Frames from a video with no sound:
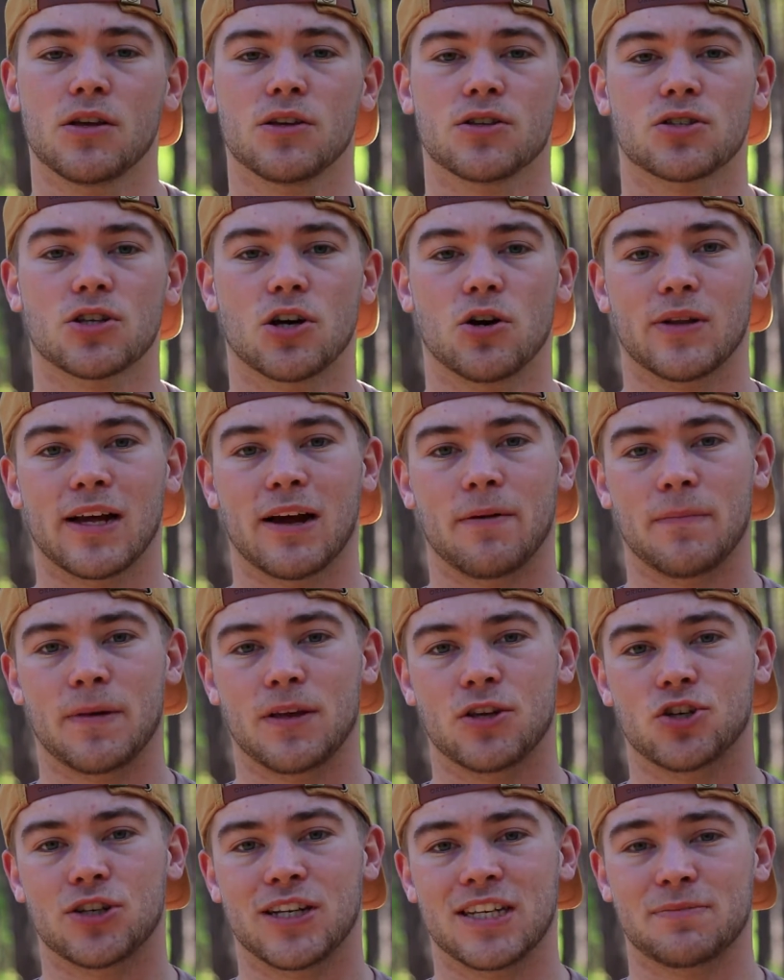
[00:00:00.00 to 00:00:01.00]
So that
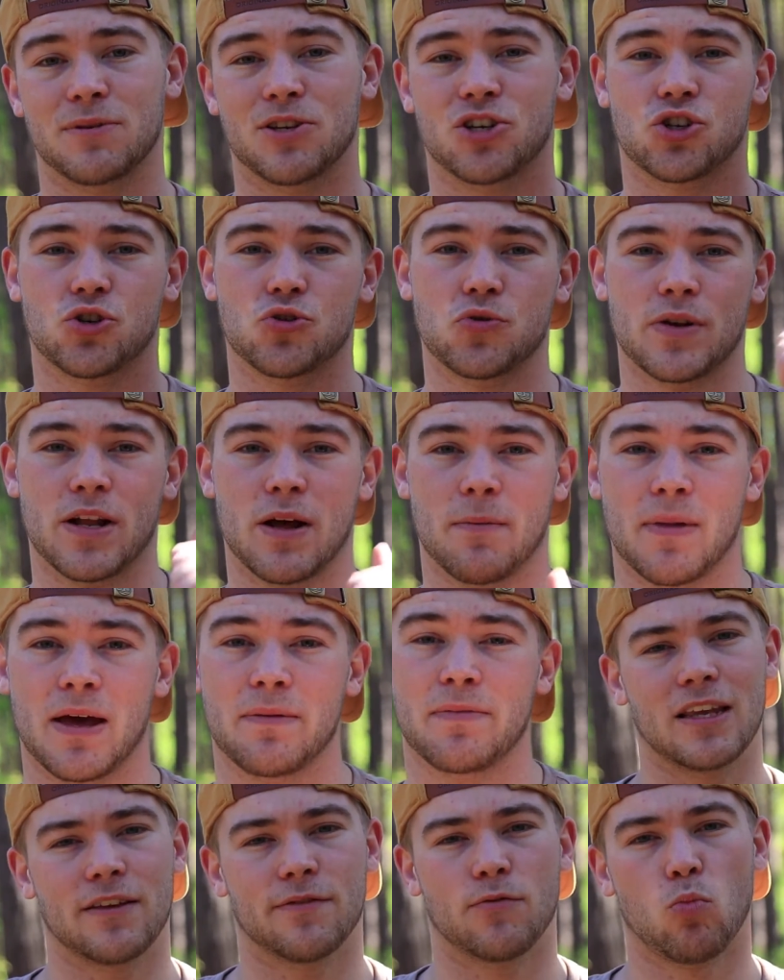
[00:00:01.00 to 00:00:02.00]
means you need to be shooting at
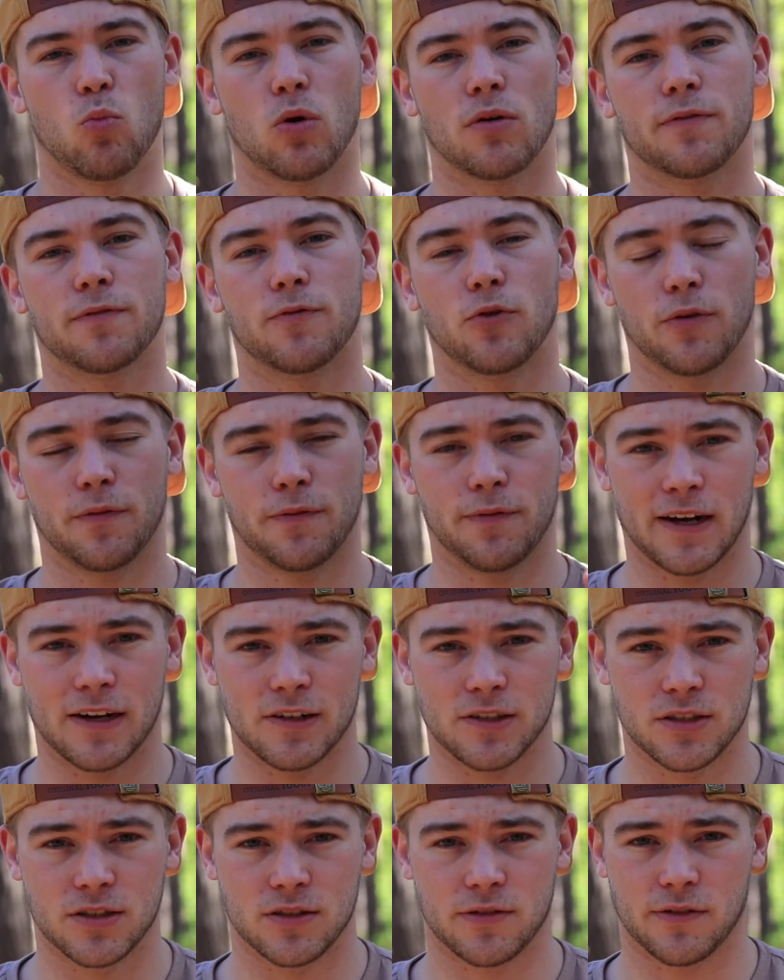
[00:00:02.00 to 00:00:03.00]
maybe even
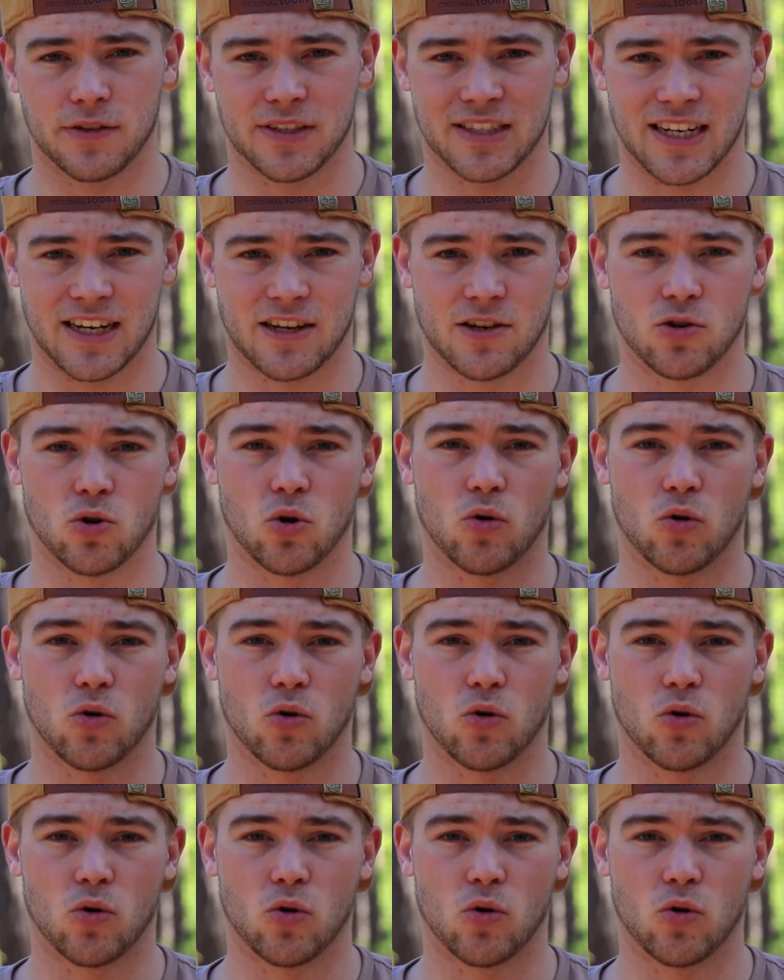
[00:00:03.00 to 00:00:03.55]
1/4000th of a second,